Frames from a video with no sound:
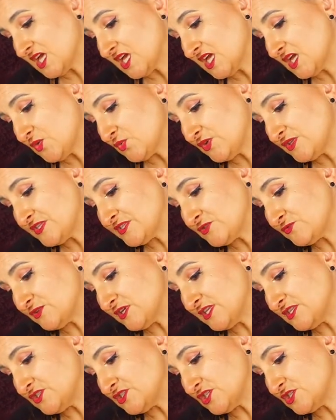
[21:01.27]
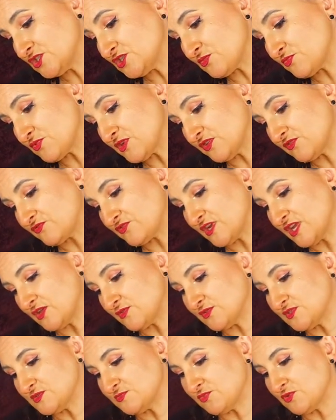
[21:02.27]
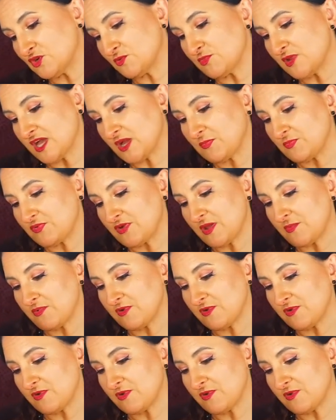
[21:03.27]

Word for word: With a sweet gingerbread fragrance, pure black pepper,